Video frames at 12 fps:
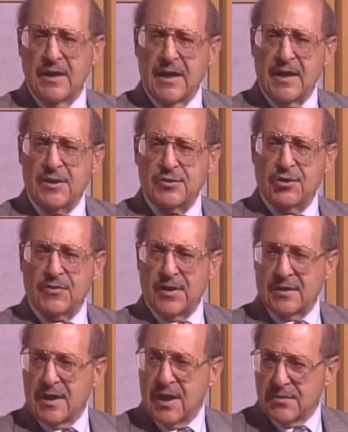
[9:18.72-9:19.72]
And I took
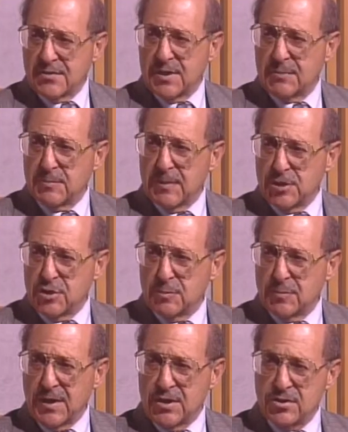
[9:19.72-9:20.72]
that concept to my
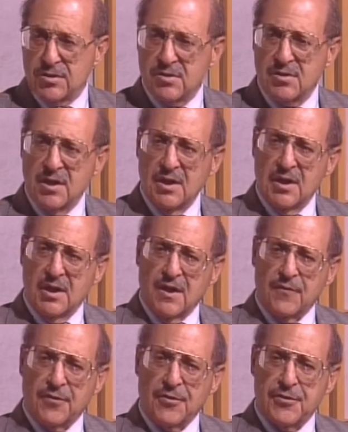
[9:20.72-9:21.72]
human patients,
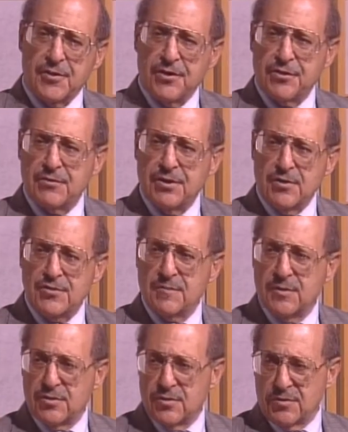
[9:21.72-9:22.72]
and for 33 years I've
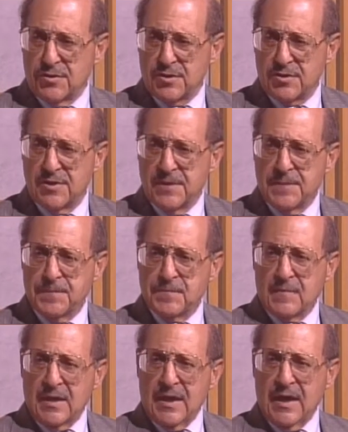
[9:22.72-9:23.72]
been doing this,
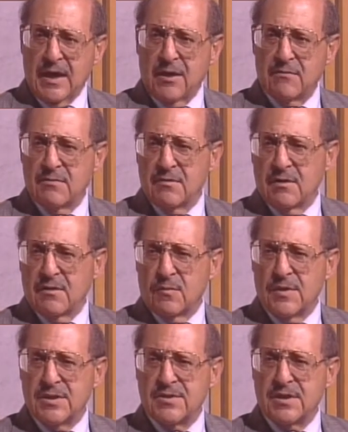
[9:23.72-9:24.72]
and
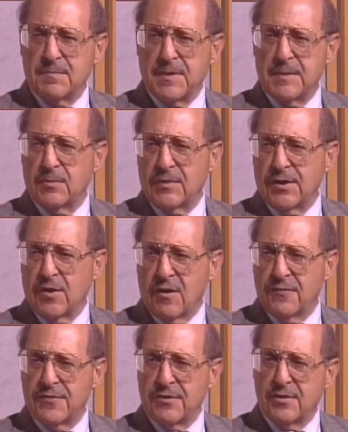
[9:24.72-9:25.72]
we see people get
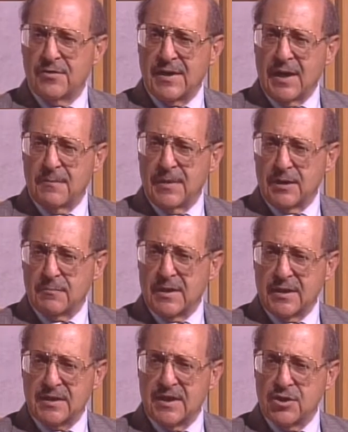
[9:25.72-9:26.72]
off their diabetic
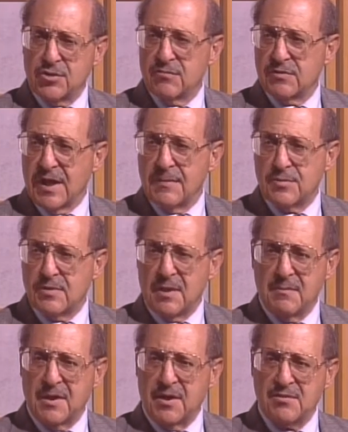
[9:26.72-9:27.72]
medication, type 2
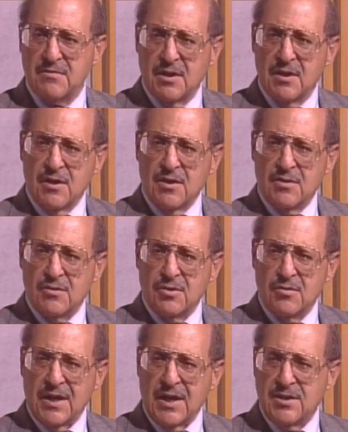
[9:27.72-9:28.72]
diabetics,
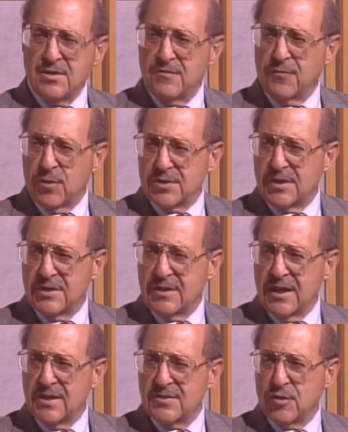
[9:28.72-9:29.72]
2 days to 14
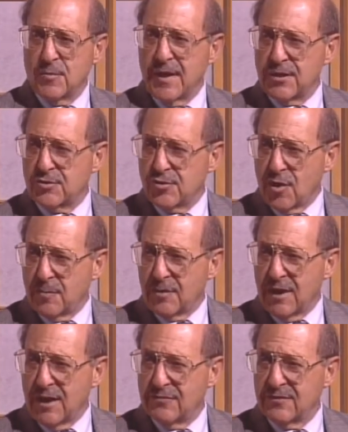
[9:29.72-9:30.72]
days, they go back to normal
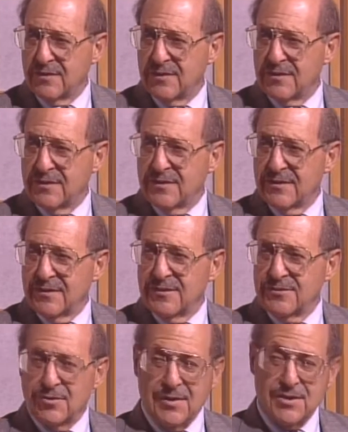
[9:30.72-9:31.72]
life.
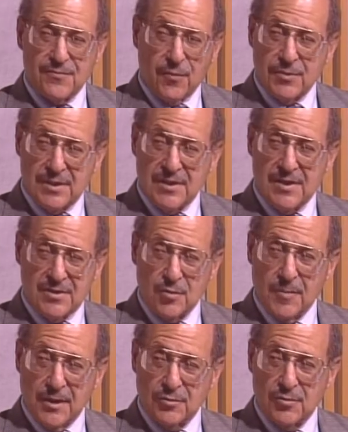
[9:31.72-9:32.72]
2 days to 14 days, they go
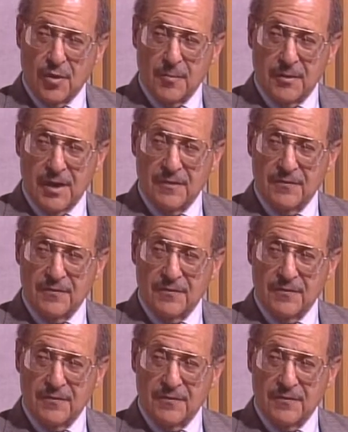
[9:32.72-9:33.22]
back to normal life.